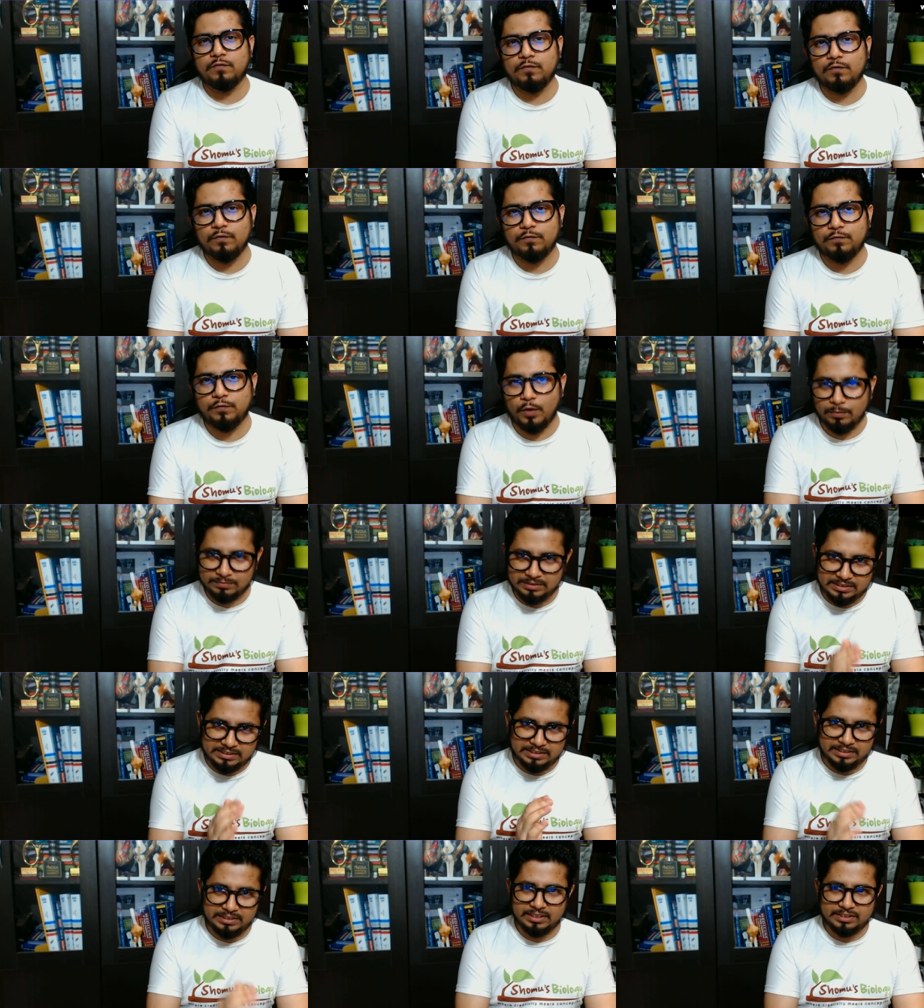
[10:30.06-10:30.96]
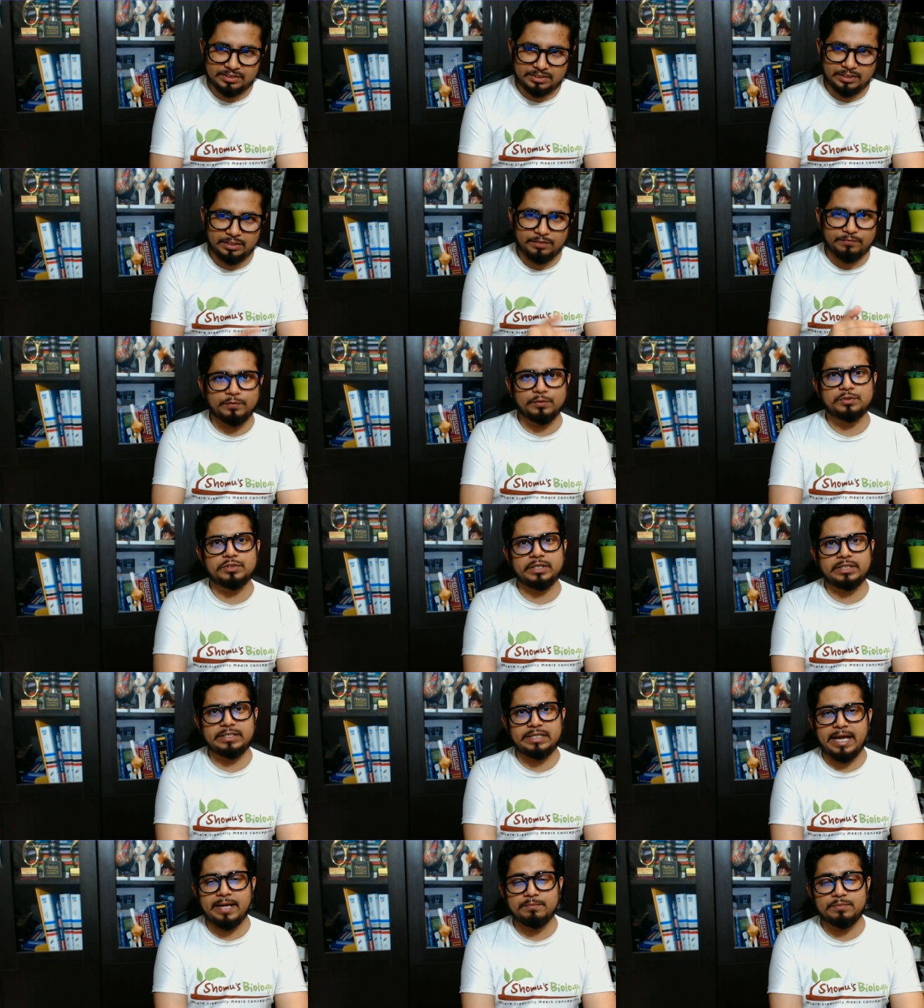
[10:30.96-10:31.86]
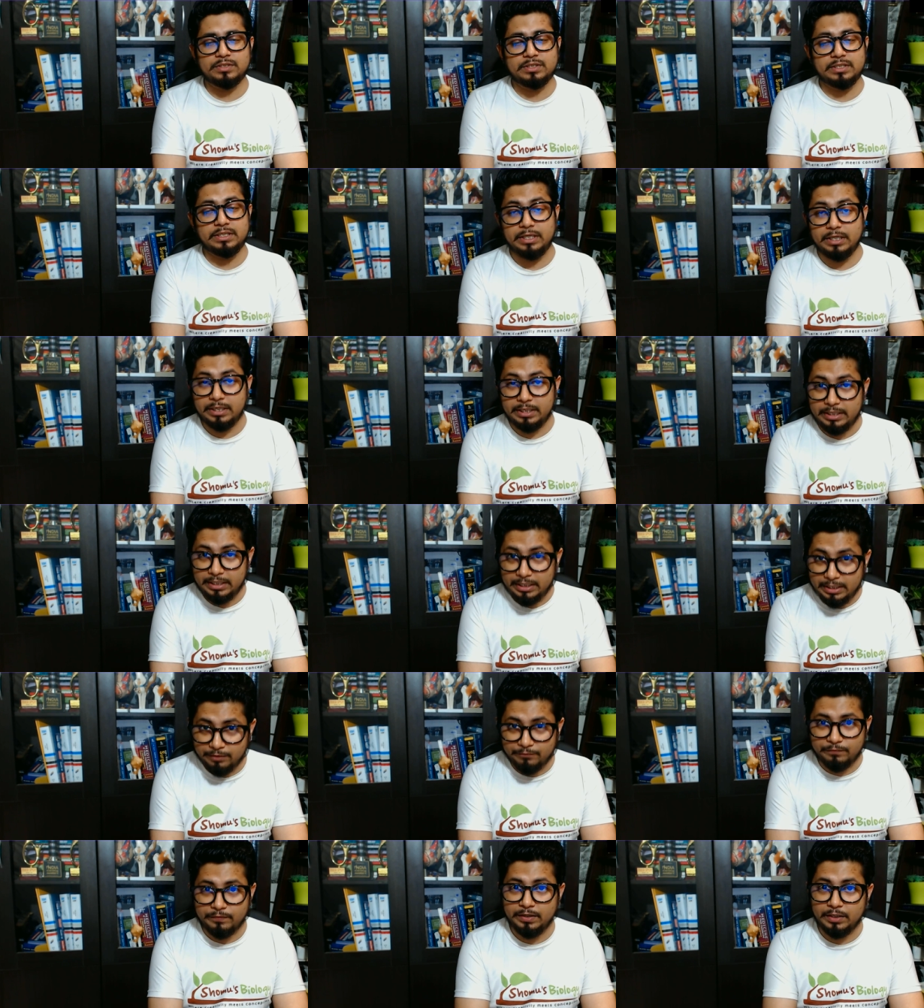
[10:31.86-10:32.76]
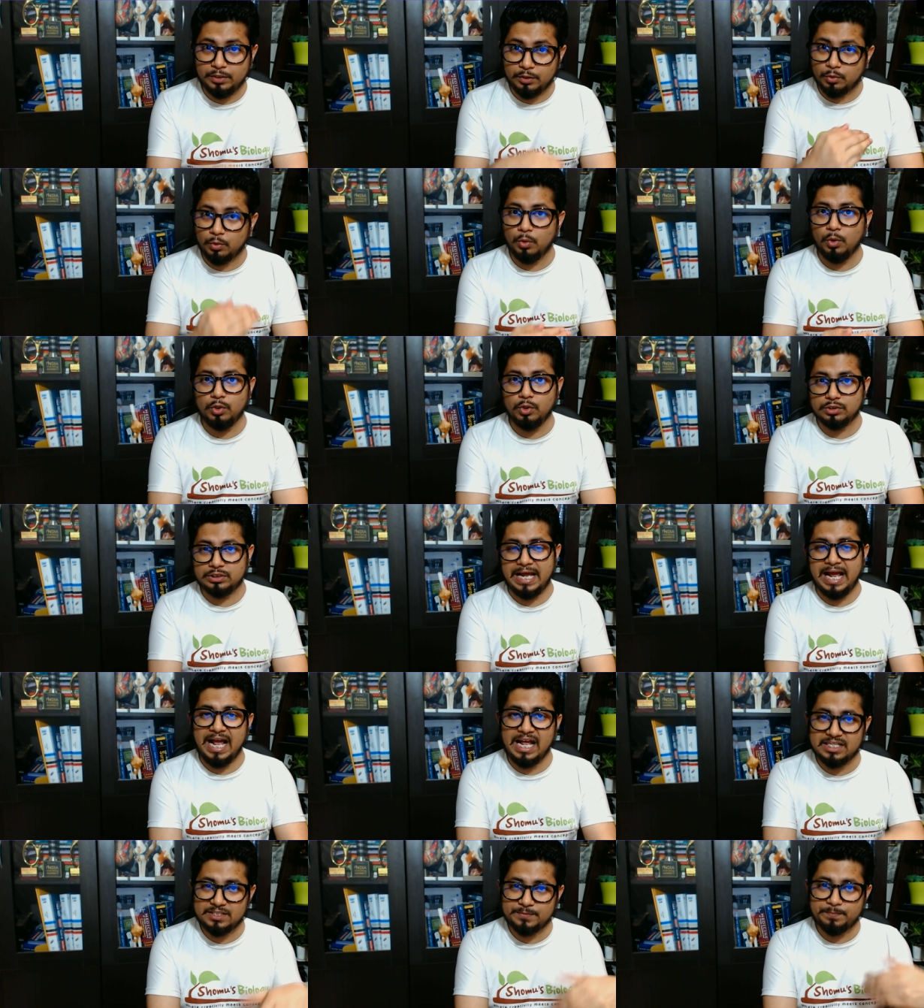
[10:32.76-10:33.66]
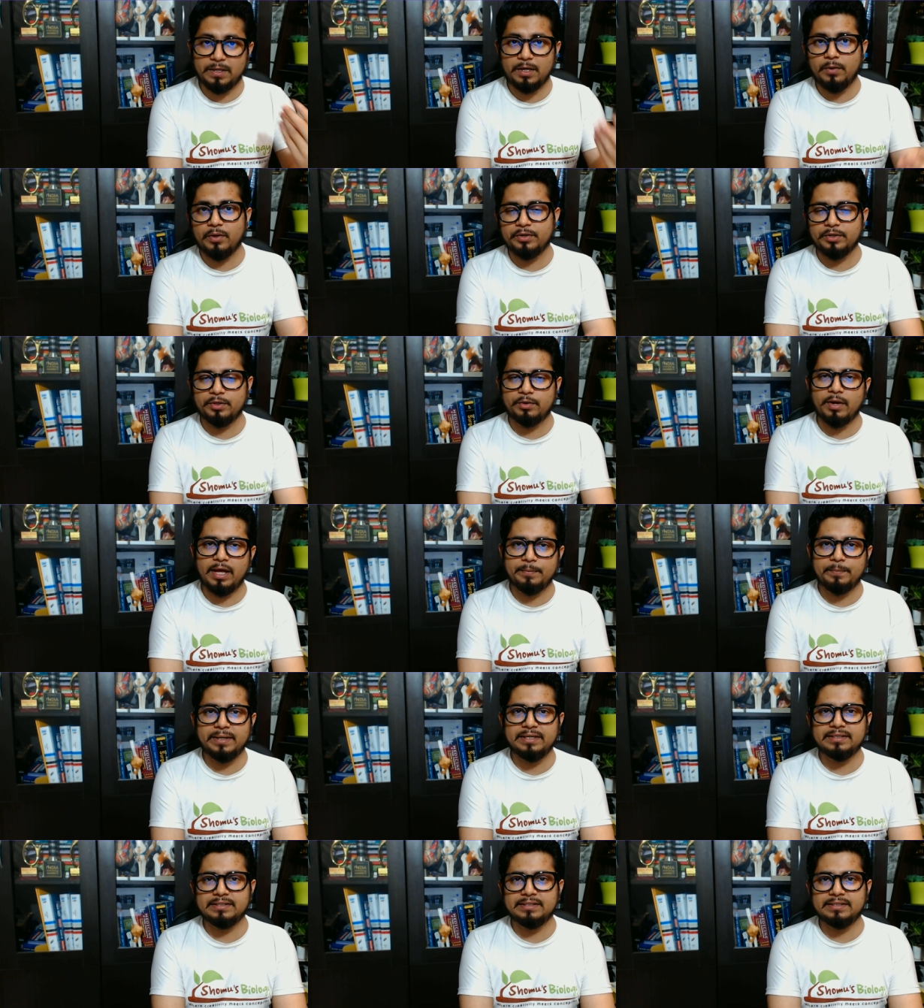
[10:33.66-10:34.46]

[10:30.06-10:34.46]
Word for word: from this industry in future times. If it grows as per our requirement,